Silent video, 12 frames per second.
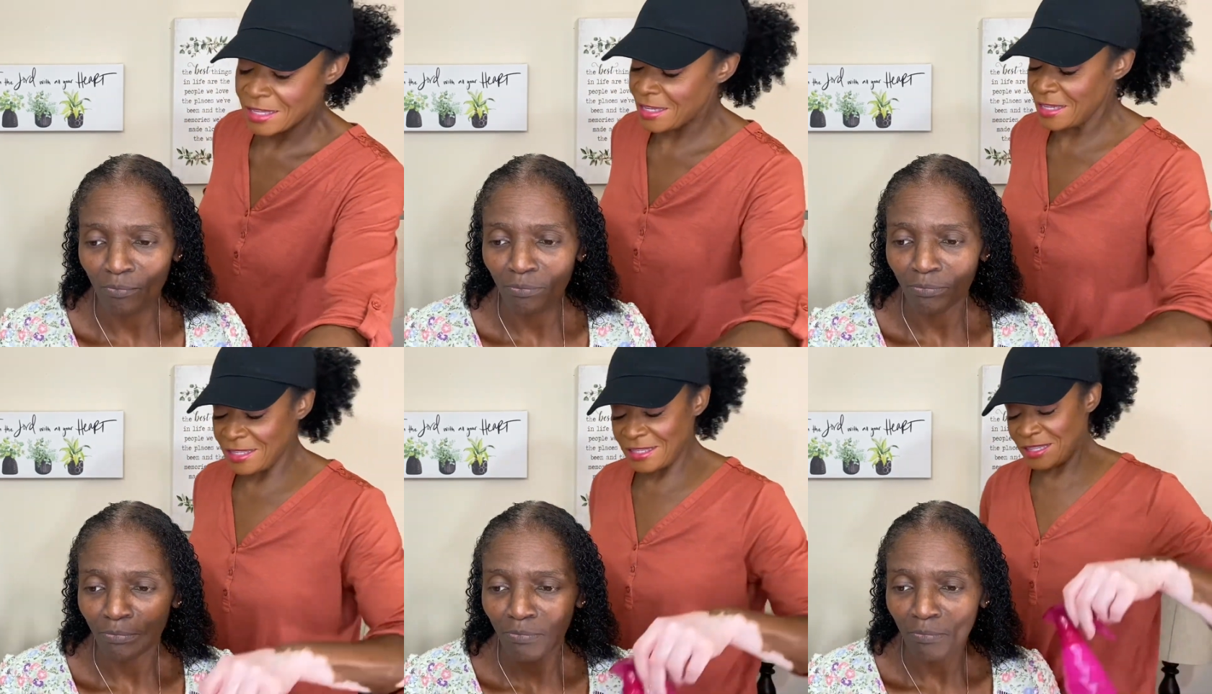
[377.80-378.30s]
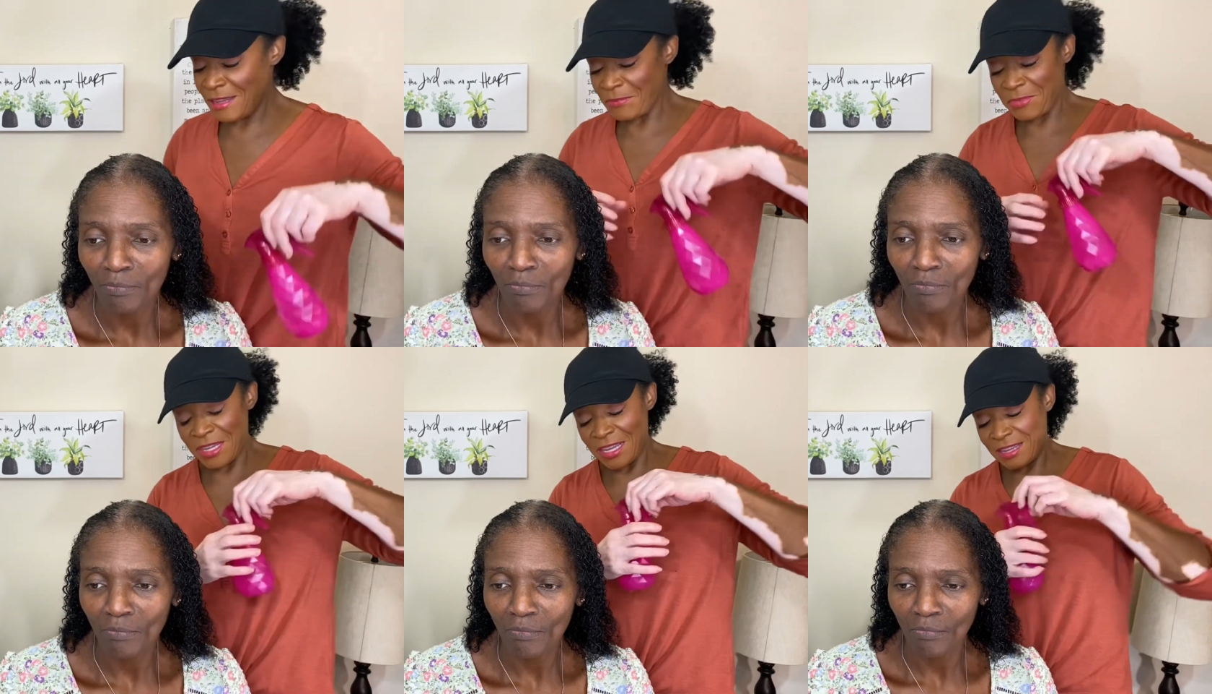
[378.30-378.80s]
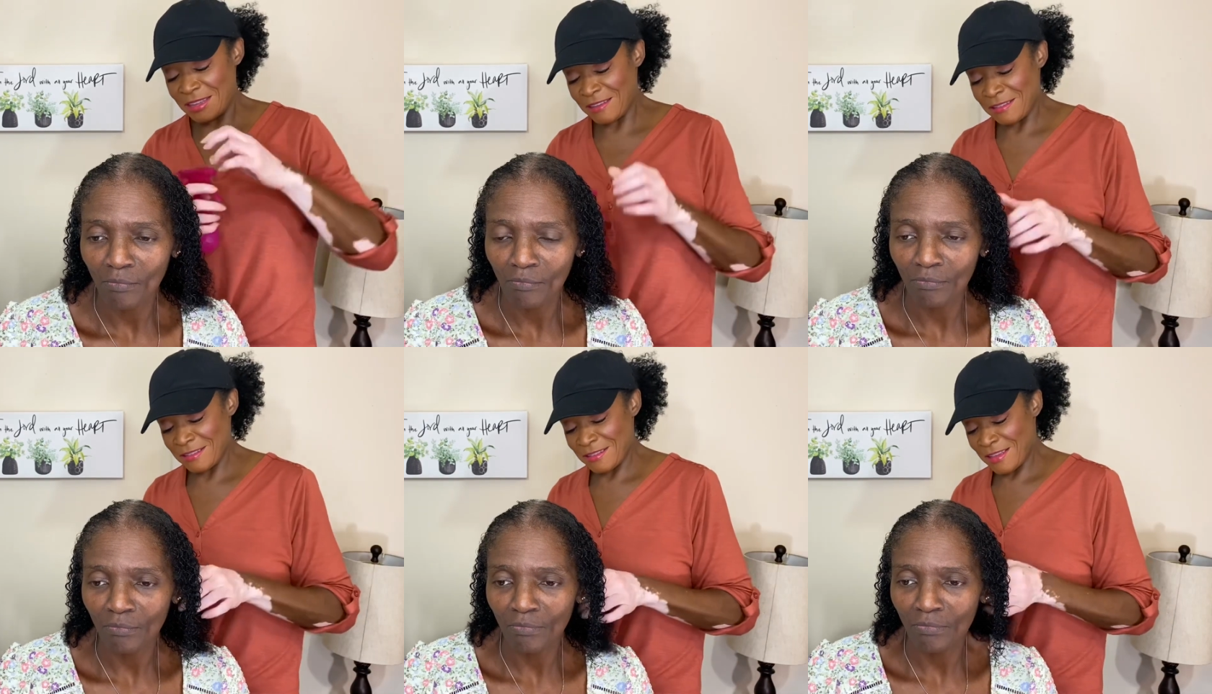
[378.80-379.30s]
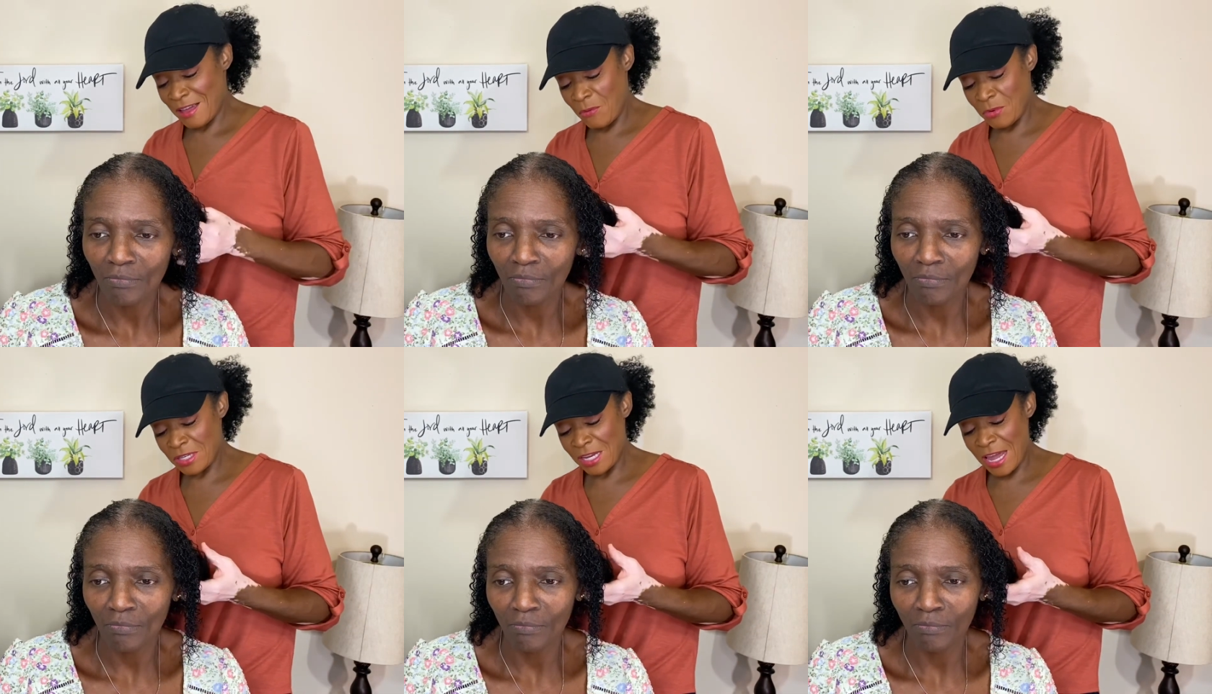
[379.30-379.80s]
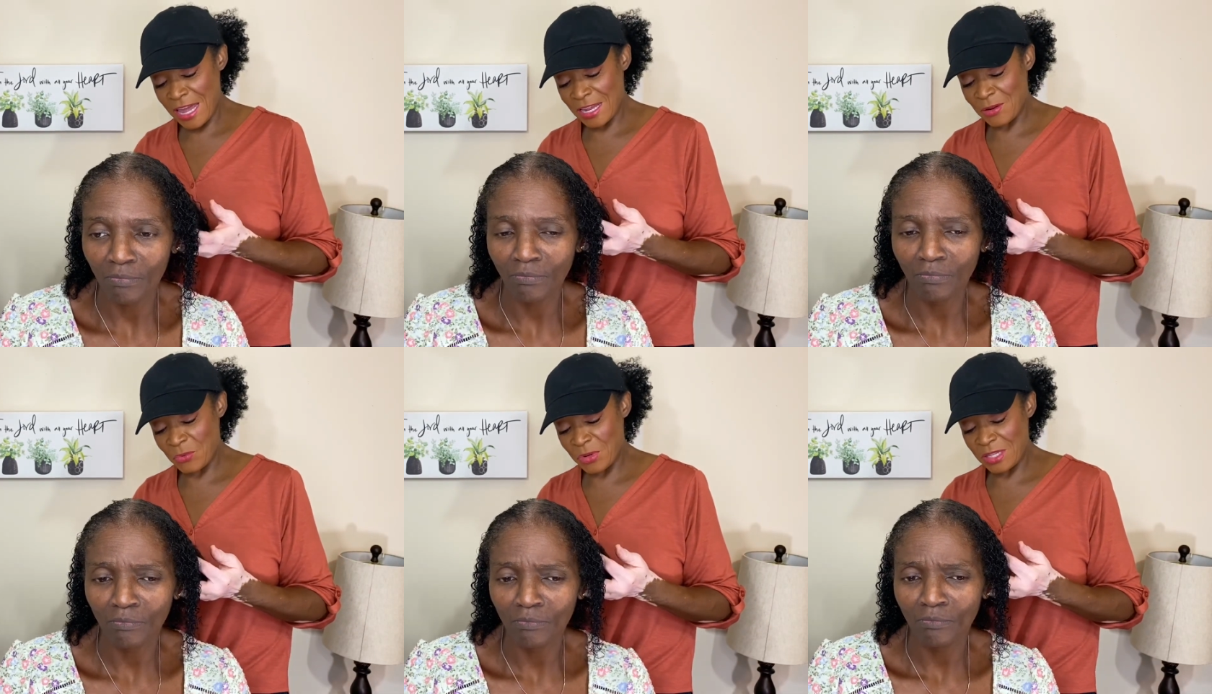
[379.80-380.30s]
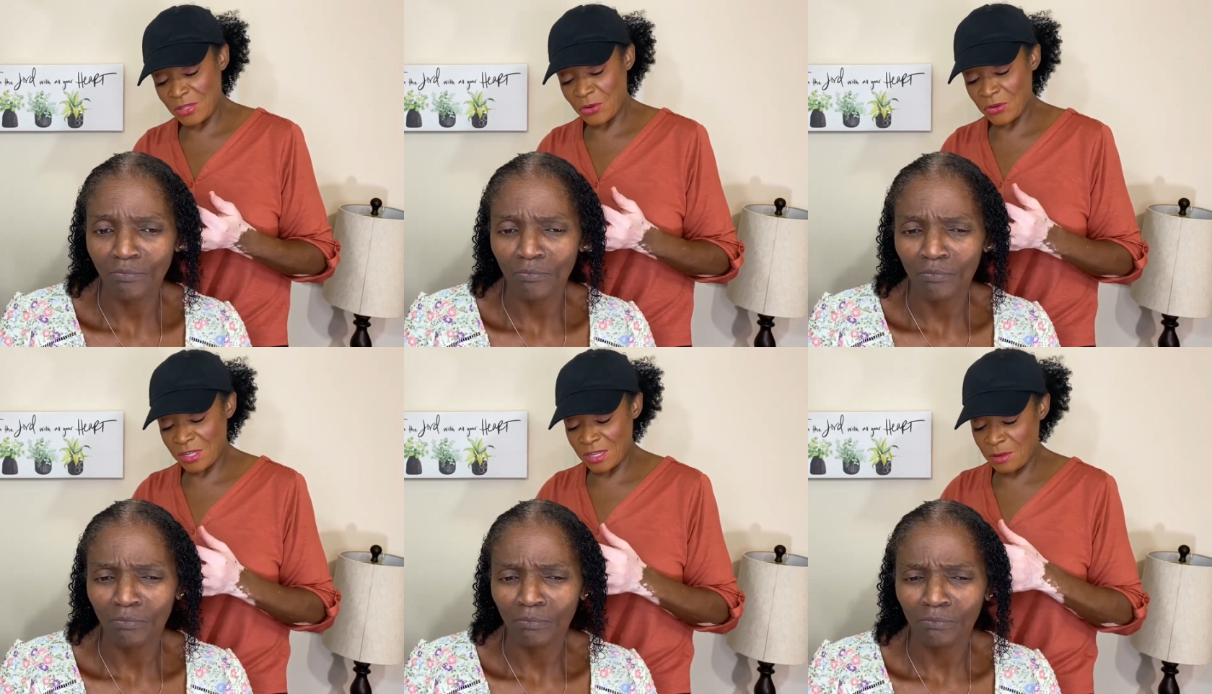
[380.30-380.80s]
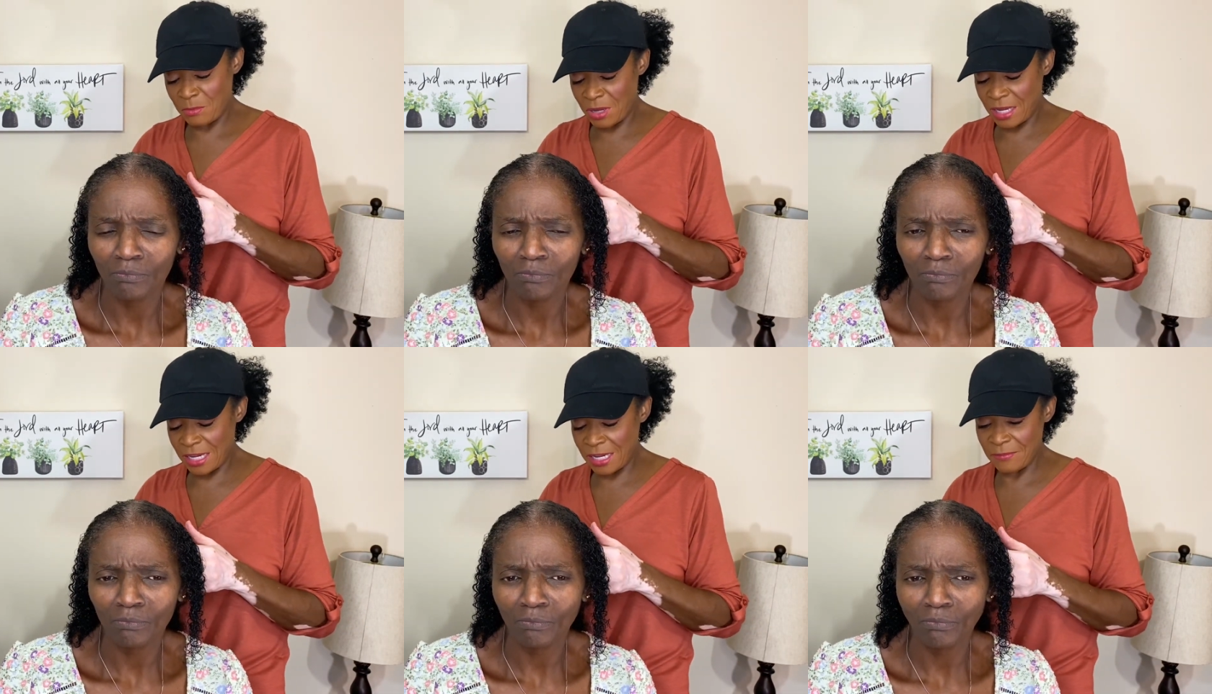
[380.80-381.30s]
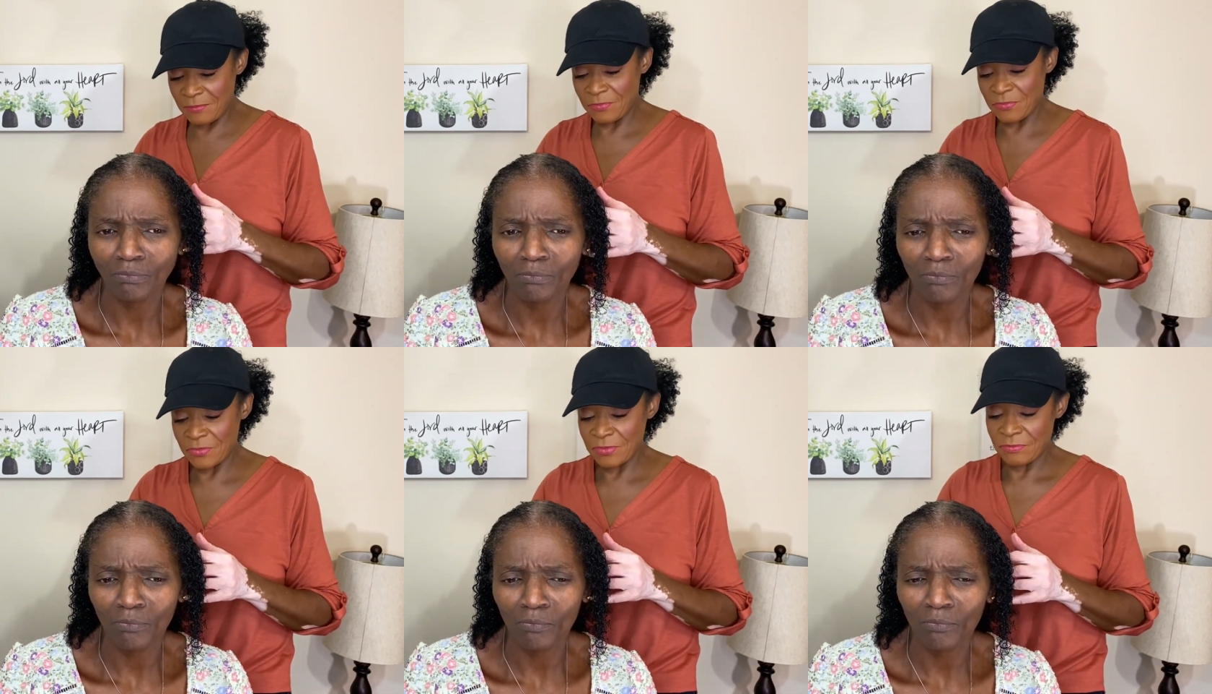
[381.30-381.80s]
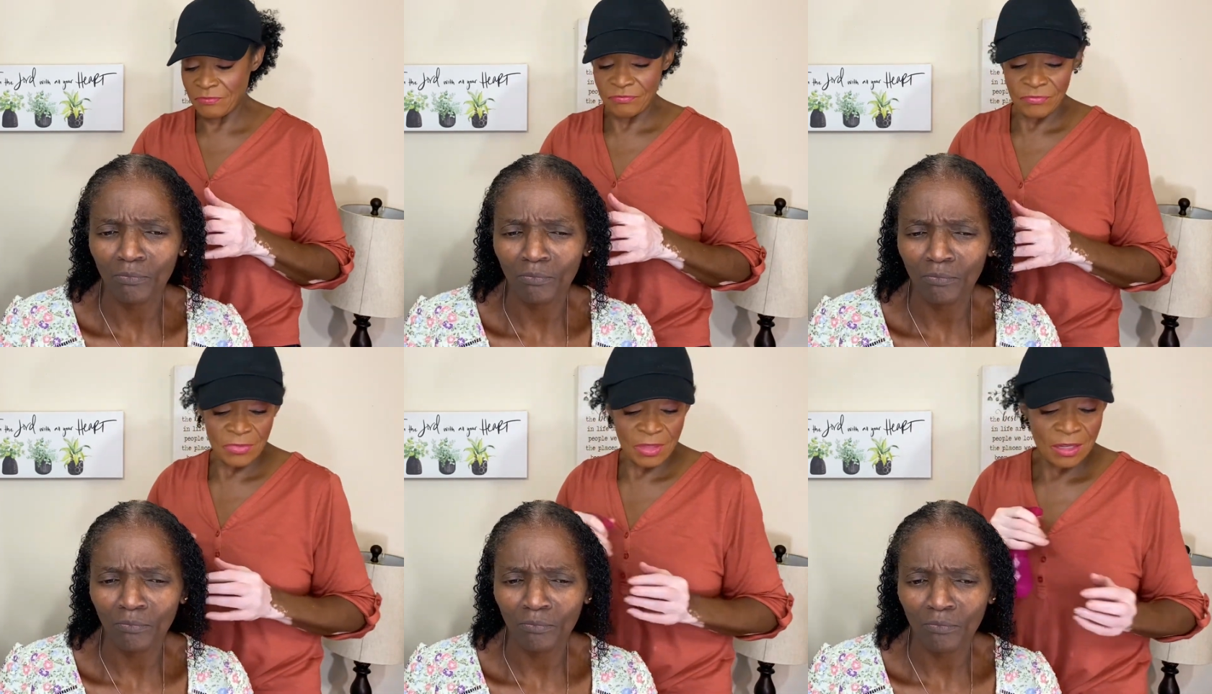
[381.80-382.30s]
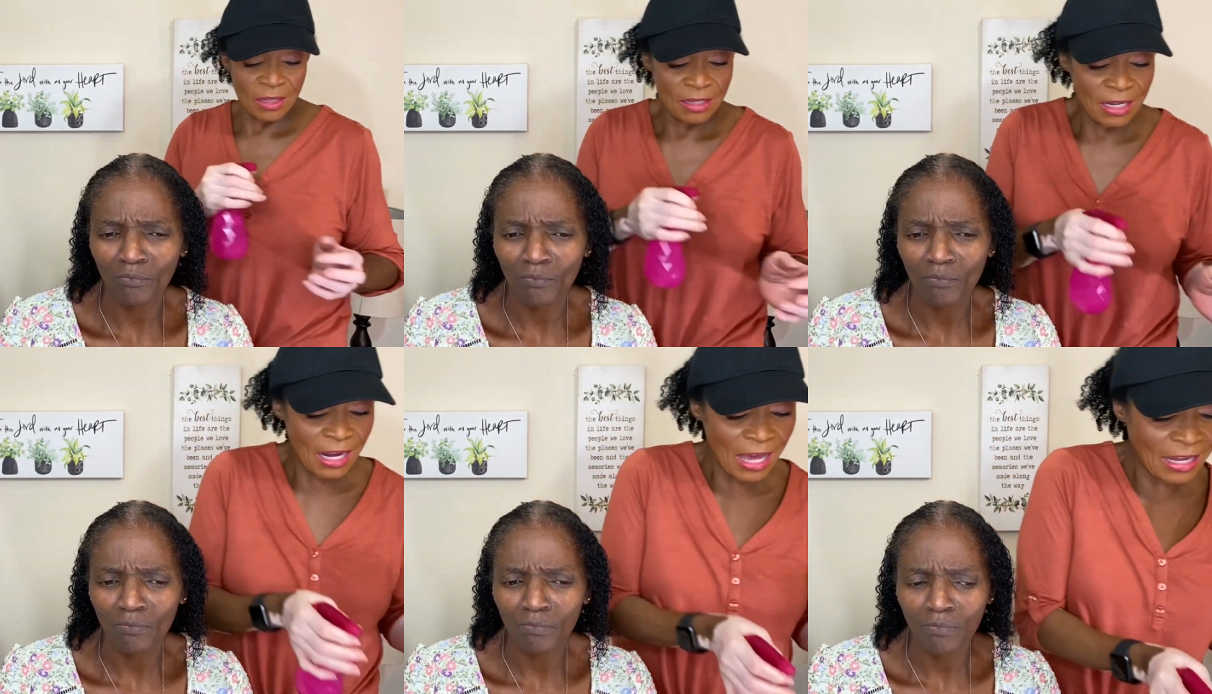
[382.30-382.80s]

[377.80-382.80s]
Speaker 1: is something. I wish I had the research and the money that I